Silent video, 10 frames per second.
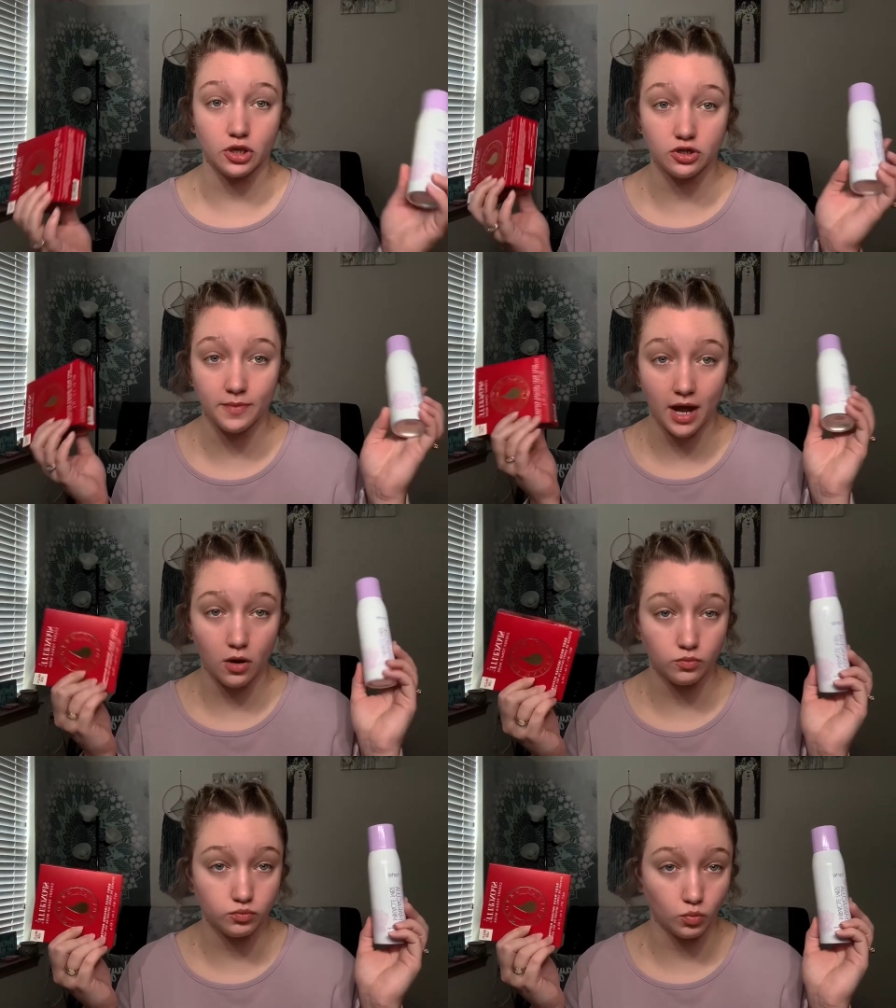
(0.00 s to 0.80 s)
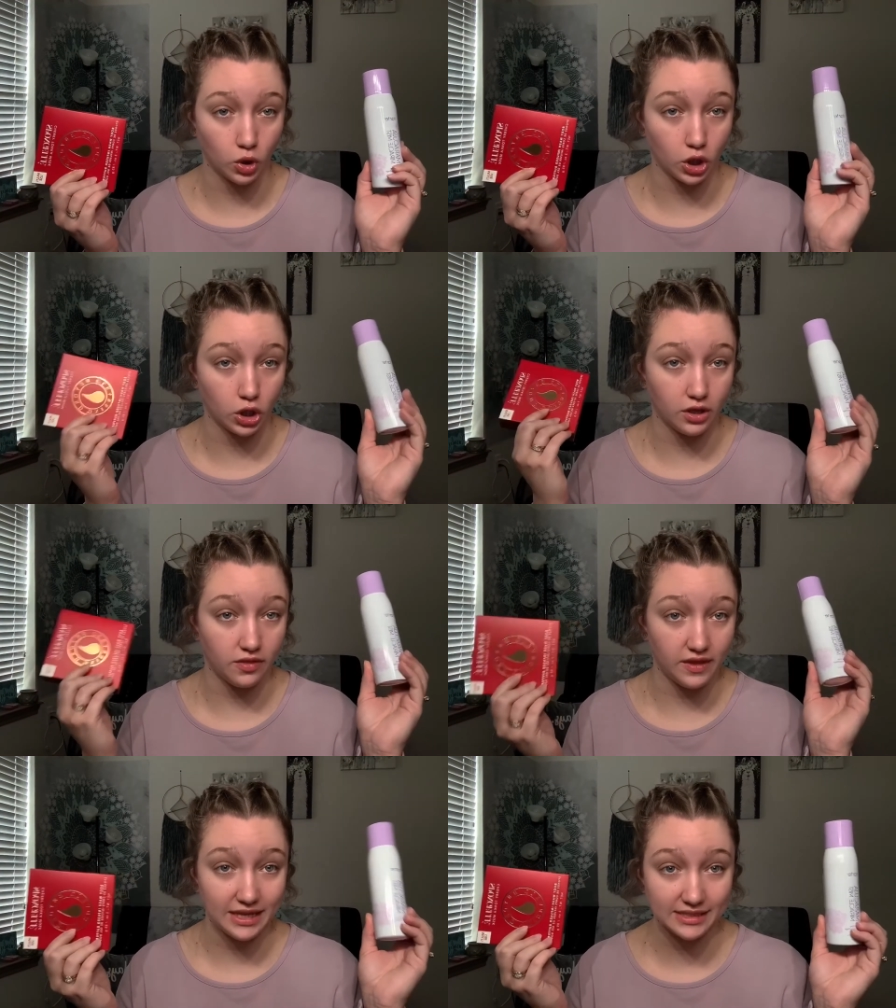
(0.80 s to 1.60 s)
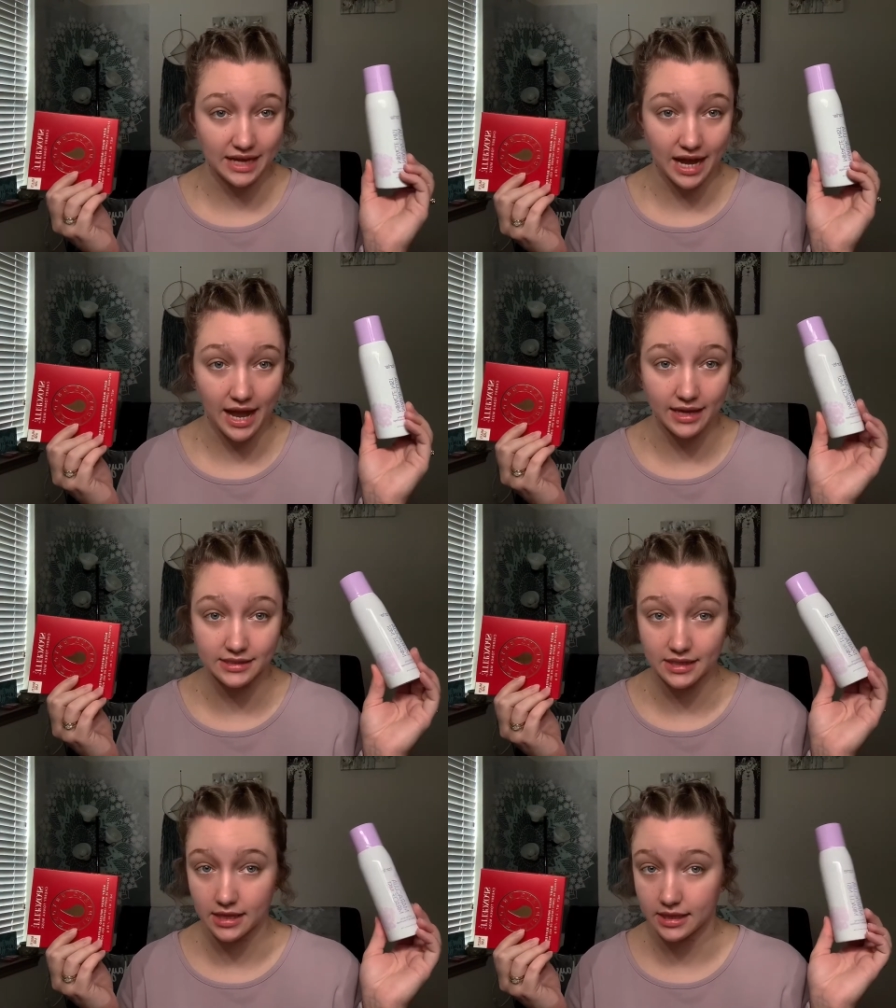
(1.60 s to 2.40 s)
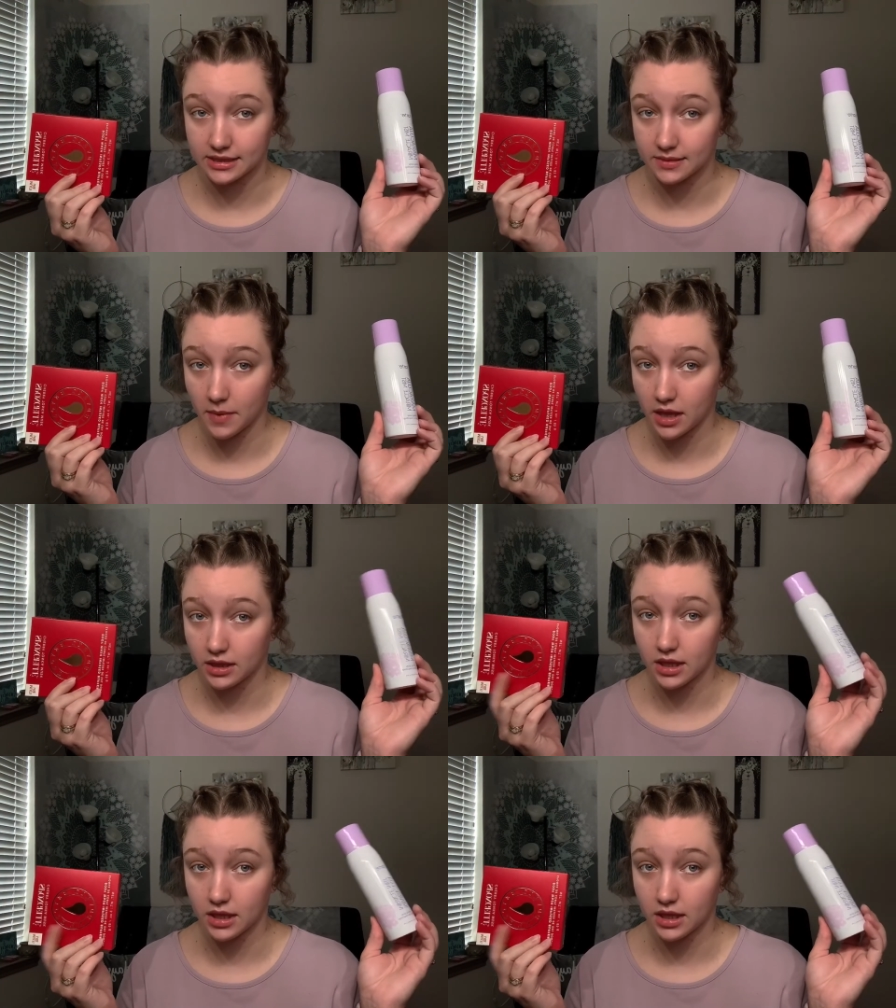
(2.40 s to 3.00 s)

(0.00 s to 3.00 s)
about were these guys this month.